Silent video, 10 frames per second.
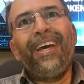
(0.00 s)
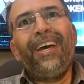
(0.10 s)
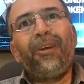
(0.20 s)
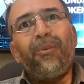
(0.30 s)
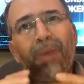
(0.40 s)

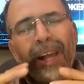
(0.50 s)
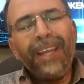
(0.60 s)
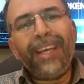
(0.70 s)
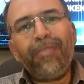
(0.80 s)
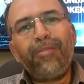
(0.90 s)
Right
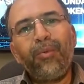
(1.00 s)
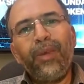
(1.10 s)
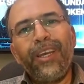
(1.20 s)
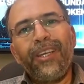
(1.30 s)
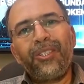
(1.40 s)
after
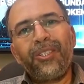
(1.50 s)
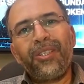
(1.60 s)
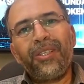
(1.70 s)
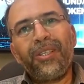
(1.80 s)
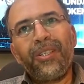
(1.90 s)
which,
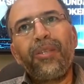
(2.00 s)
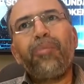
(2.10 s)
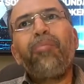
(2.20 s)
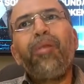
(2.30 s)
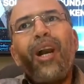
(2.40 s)
the
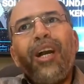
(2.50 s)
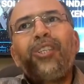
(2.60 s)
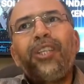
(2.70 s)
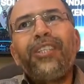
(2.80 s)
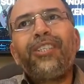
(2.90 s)

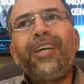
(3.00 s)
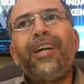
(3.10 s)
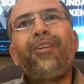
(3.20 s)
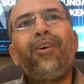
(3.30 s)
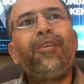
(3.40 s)
blockchain started
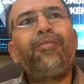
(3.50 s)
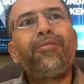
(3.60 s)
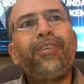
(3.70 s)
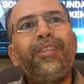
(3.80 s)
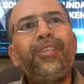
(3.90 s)
off
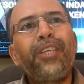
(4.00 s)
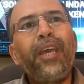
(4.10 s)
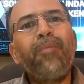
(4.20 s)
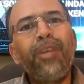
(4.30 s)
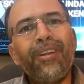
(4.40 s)
in the same
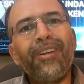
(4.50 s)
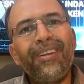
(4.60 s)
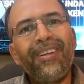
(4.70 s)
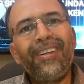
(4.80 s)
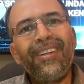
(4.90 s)
year.
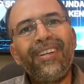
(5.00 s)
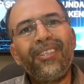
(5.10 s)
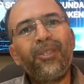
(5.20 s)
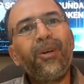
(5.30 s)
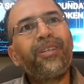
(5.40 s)

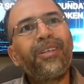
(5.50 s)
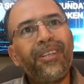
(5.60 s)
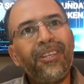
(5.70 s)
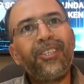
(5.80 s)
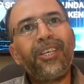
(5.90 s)
Sean
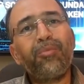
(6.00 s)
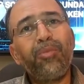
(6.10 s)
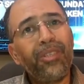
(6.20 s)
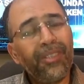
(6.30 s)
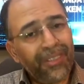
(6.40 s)
Kurtz has
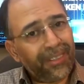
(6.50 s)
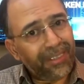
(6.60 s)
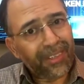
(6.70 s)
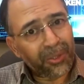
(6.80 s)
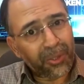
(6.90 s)
been
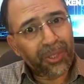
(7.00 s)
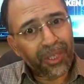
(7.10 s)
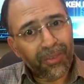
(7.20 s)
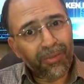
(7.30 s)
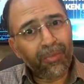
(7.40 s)

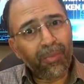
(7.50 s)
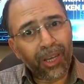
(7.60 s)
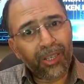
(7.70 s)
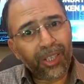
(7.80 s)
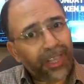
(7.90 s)
associated with
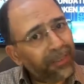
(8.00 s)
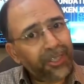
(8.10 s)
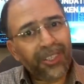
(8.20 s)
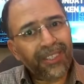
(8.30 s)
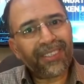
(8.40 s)
blockchain ever
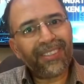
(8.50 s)
since.